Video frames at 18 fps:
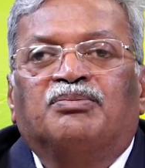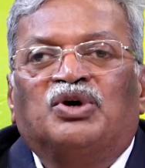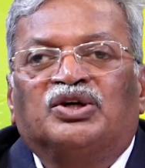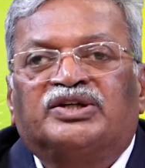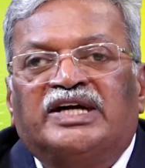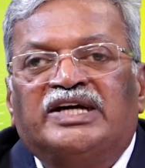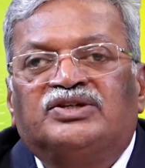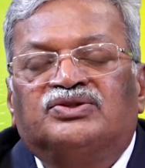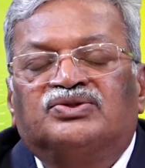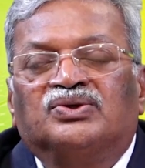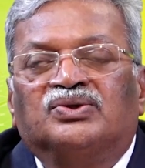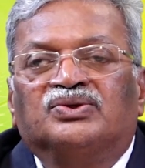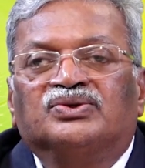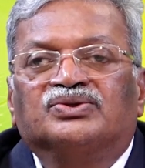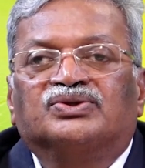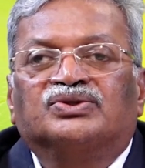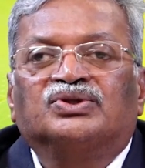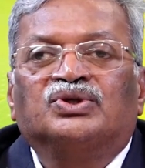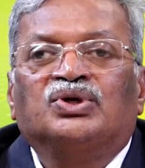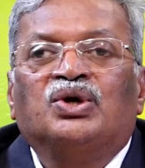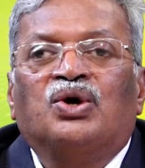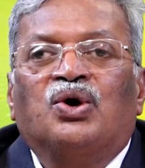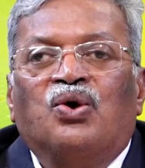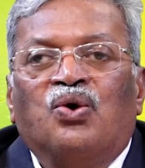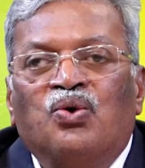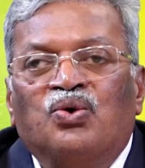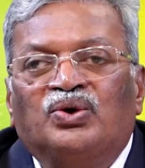potatoes,
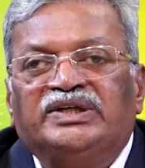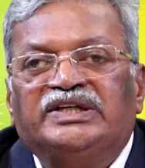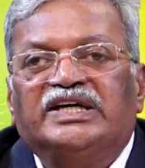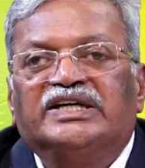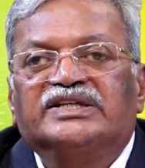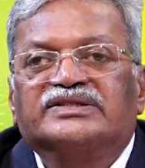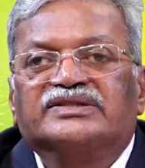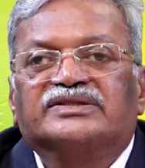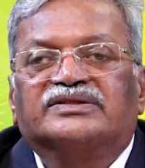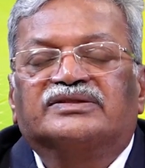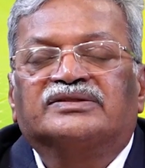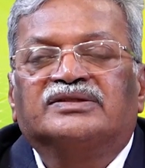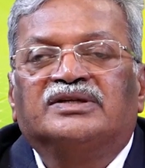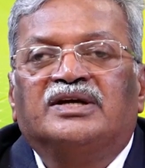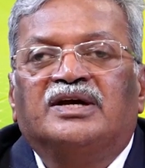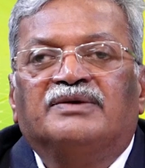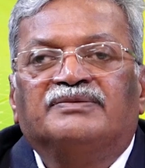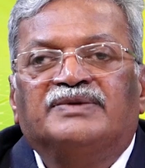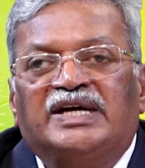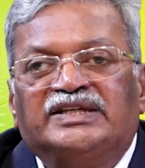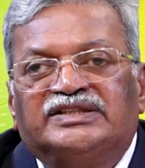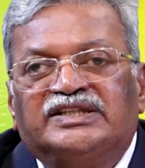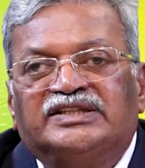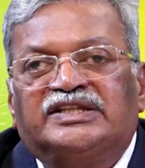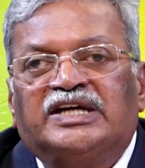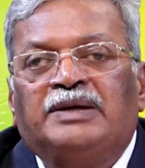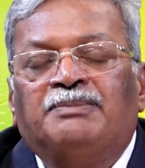onions,
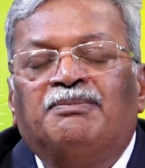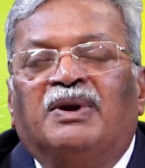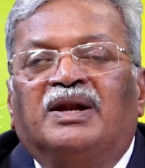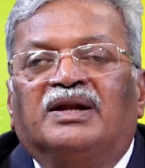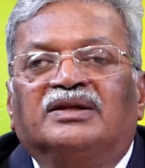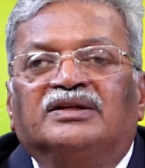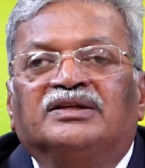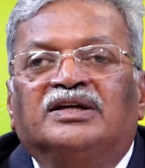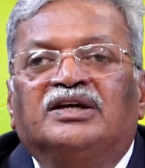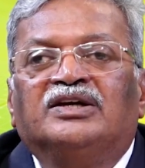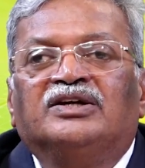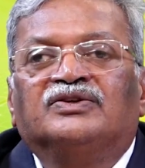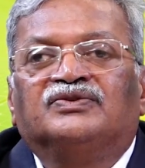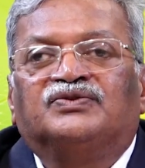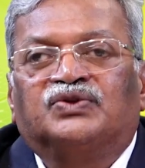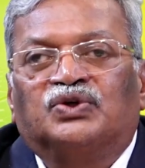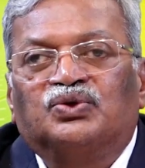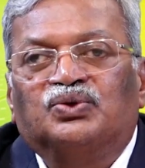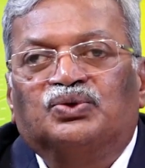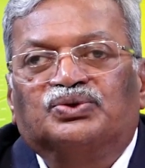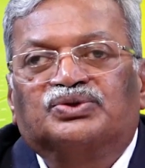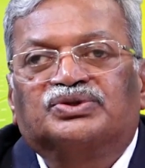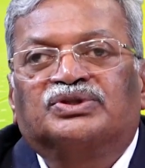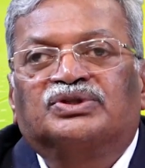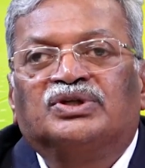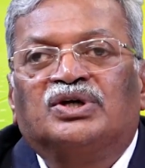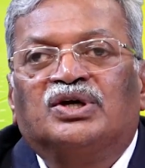vegetables,
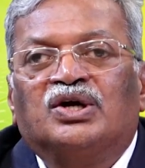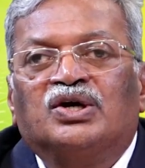fruits.